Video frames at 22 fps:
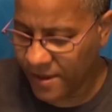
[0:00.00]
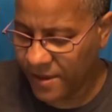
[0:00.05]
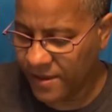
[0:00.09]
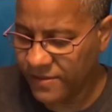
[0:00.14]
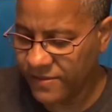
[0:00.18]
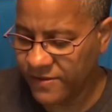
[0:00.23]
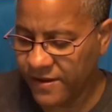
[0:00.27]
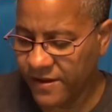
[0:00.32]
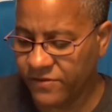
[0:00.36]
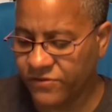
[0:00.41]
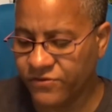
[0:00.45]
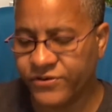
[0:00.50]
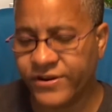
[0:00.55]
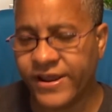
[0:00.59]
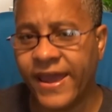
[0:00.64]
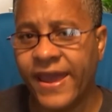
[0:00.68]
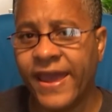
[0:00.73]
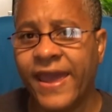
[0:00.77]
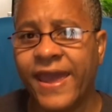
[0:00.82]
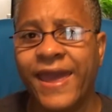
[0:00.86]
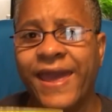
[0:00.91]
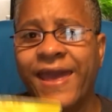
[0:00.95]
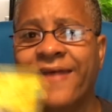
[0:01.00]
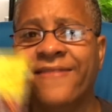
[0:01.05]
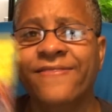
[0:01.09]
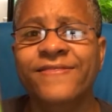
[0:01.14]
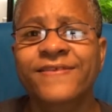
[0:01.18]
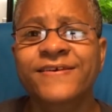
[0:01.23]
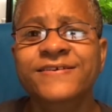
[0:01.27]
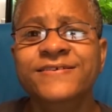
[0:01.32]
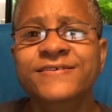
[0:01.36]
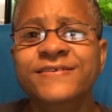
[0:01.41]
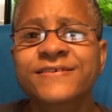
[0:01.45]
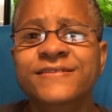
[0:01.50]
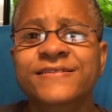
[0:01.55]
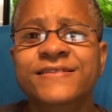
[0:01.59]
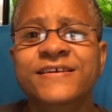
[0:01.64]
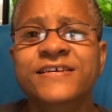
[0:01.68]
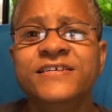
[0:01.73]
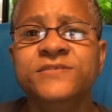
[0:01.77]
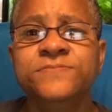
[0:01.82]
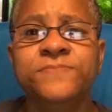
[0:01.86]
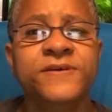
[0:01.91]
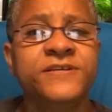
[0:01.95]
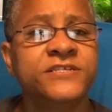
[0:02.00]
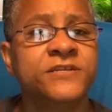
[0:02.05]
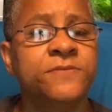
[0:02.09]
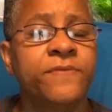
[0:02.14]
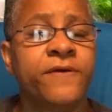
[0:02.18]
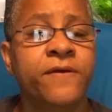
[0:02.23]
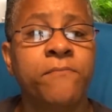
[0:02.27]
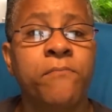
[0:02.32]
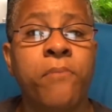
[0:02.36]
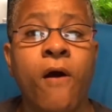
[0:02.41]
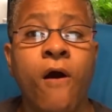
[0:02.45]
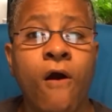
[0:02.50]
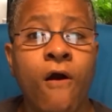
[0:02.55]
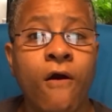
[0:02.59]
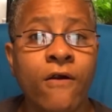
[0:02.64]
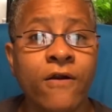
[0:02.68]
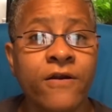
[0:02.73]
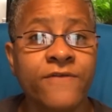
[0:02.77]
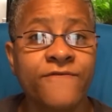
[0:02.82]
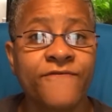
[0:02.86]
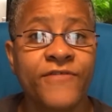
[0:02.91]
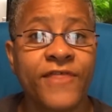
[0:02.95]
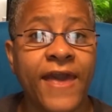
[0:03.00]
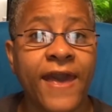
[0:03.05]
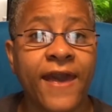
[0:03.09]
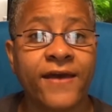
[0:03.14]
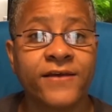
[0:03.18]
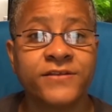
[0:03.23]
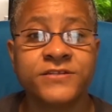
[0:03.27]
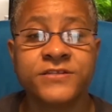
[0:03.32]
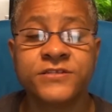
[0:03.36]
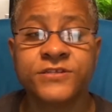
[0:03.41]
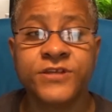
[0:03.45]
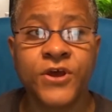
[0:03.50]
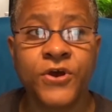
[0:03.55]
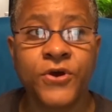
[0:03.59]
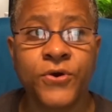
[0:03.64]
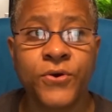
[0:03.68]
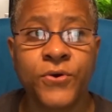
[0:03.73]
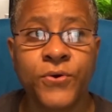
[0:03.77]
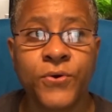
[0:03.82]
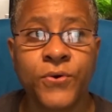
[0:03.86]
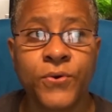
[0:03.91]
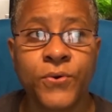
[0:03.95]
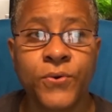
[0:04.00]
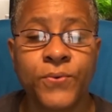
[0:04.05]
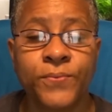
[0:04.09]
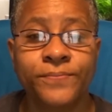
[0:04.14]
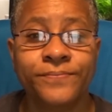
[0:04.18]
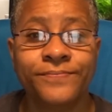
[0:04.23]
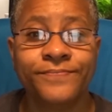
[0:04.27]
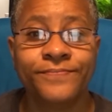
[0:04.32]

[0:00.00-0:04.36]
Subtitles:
the other day, and then these must have been part of that. So